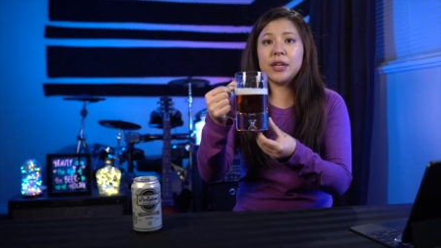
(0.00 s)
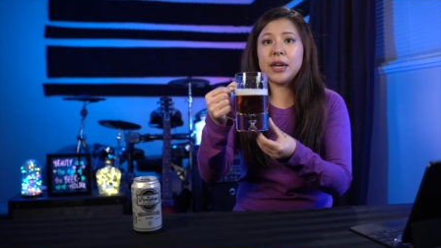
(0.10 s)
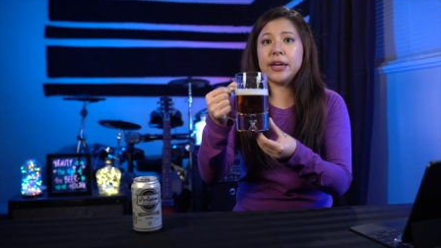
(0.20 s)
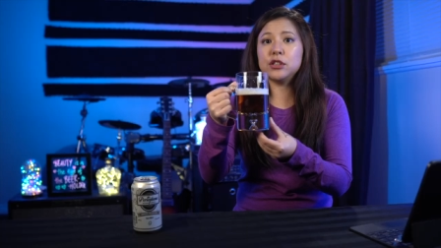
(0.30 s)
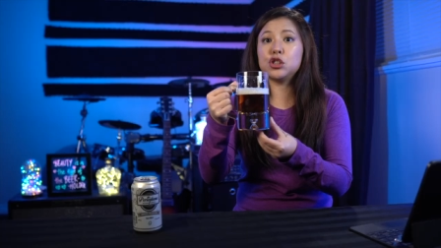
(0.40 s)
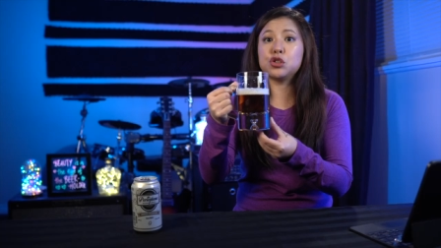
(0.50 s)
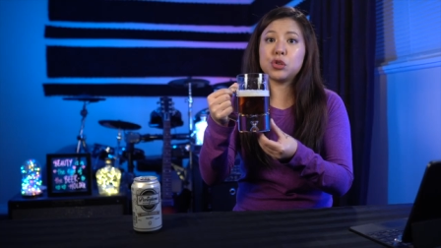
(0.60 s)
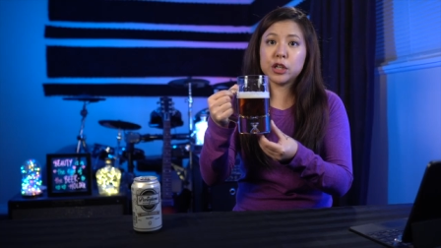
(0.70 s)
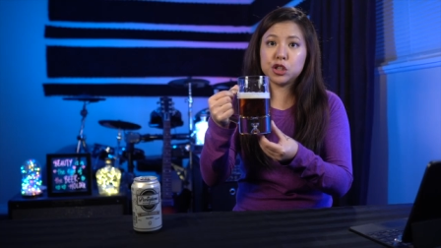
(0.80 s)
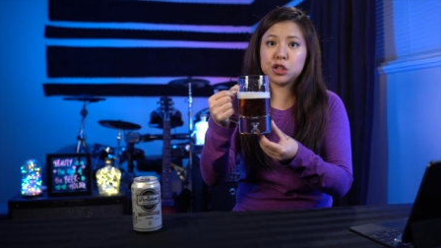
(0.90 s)
nice
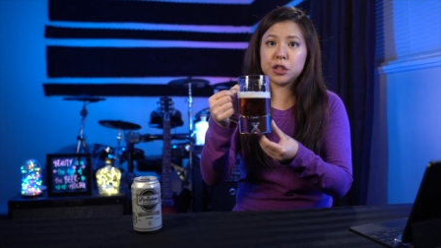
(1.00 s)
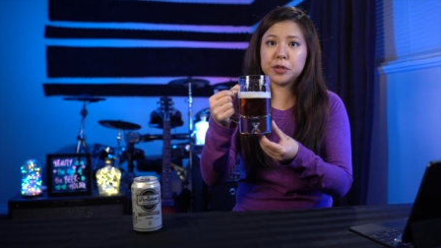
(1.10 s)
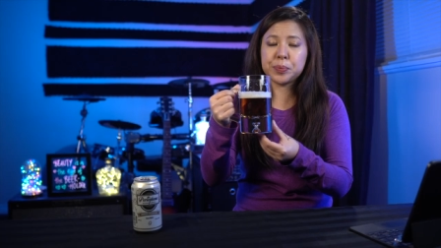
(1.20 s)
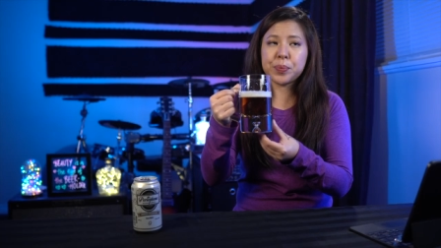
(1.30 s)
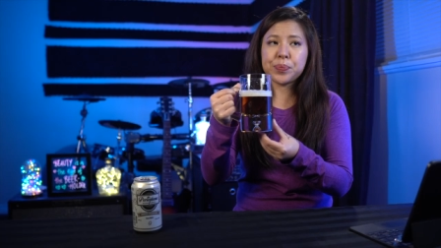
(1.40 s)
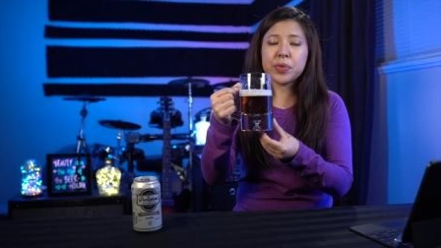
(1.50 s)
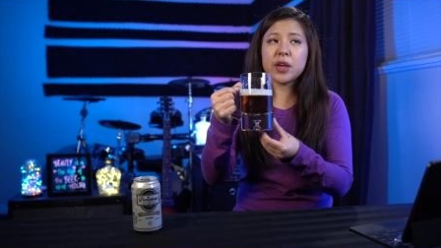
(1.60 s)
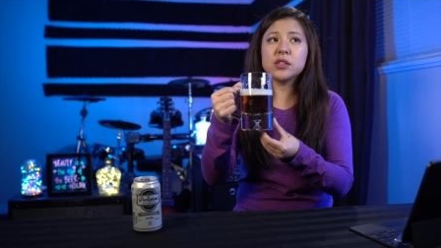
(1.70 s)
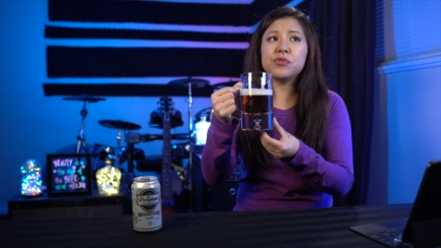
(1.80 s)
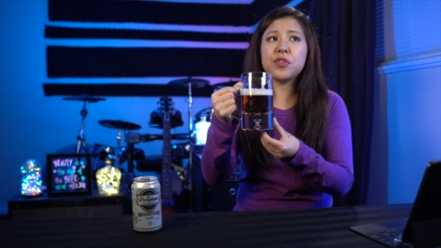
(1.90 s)
structure.
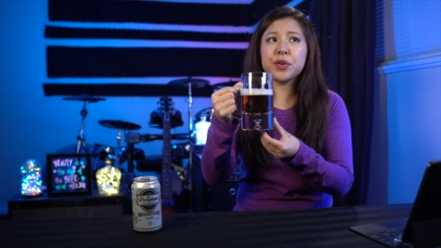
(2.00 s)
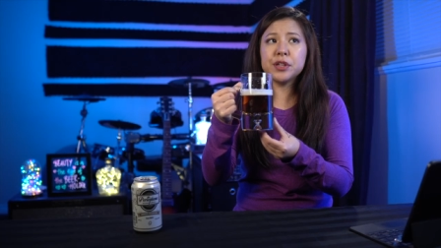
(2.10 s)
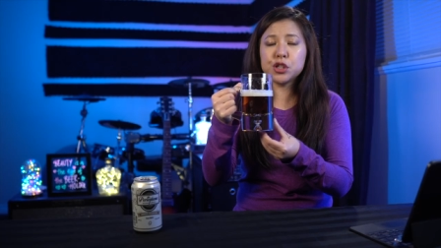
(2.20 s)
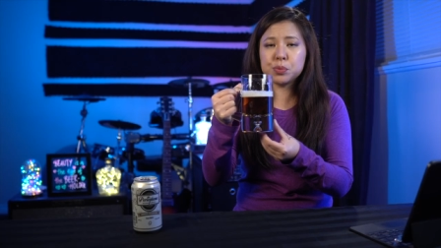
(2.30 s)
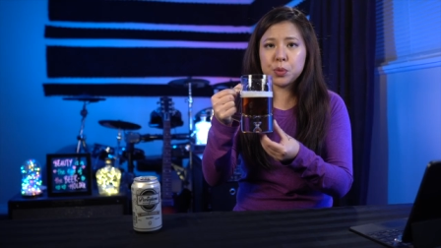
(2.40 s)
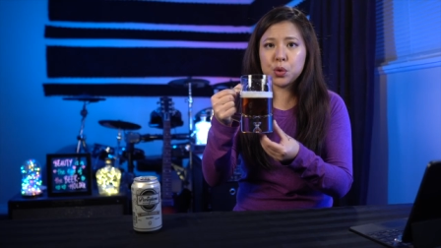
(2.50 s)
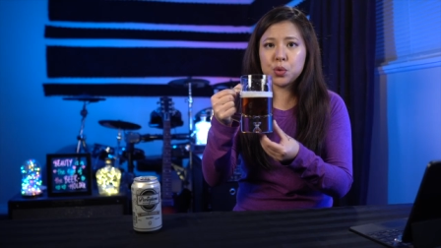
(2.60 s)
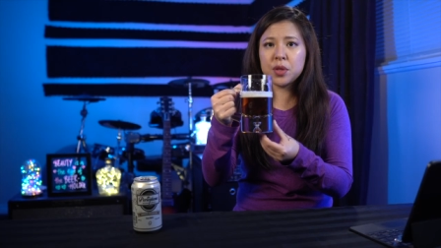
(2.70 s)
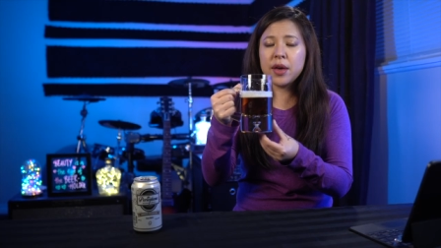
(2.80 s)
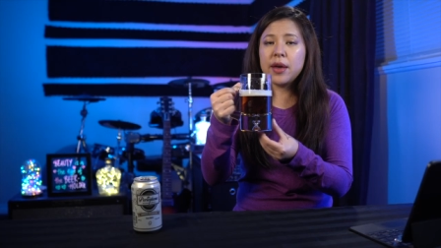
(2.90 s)
It's very
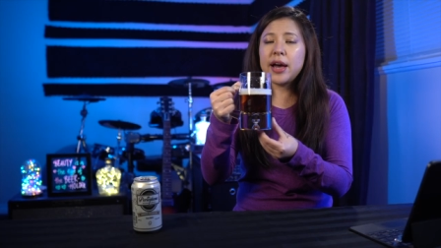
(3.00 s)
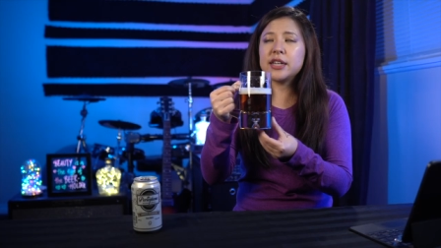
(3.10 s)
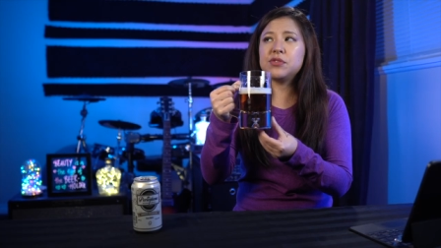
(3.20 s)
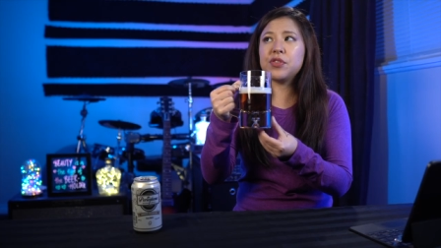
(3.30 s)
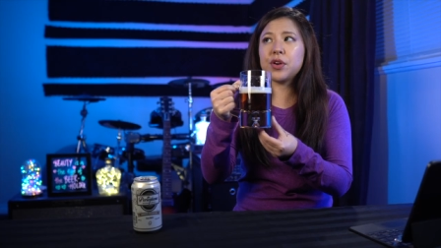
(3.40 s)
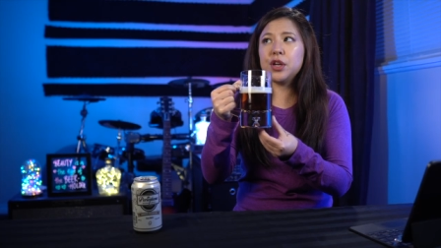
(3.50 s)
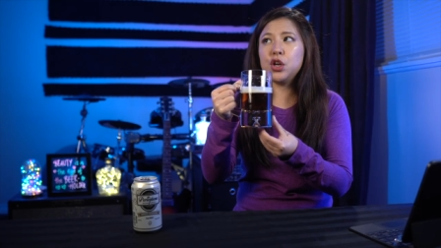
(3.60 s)
smooth, has very